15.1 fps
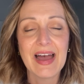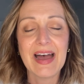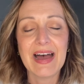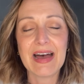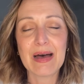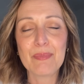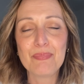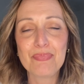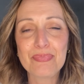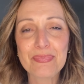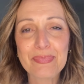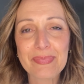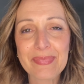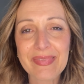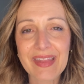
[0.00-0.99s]
I'm
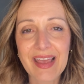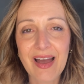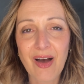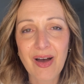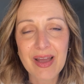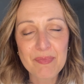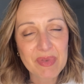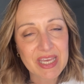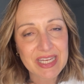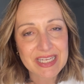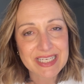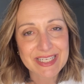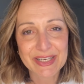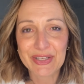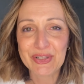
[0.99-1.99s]
here
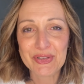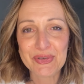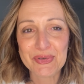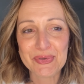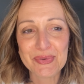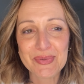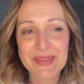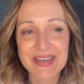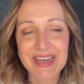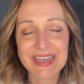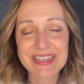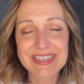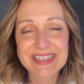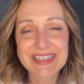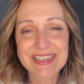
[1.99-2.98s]
to tell you
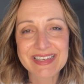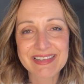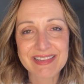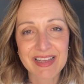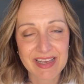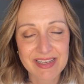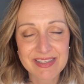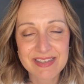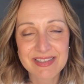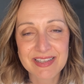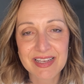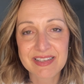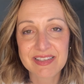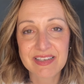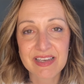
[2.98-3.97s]
that yes,
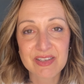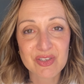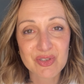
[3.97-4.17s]
that is